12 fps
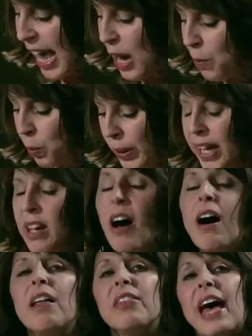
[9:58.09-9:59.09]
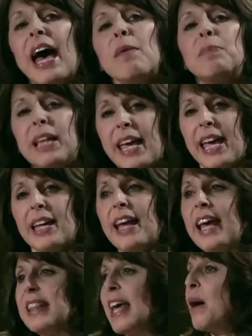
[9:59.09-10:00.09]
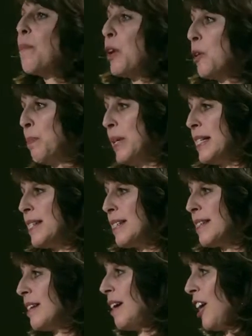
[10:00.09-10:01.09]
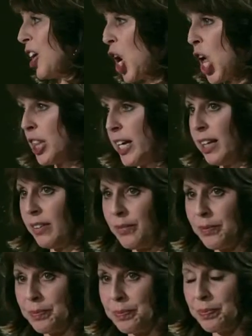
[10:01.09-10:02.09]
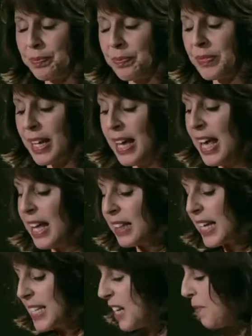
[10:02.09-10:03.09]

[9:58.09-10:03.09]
and we call that plan and that purpose a calling. Let's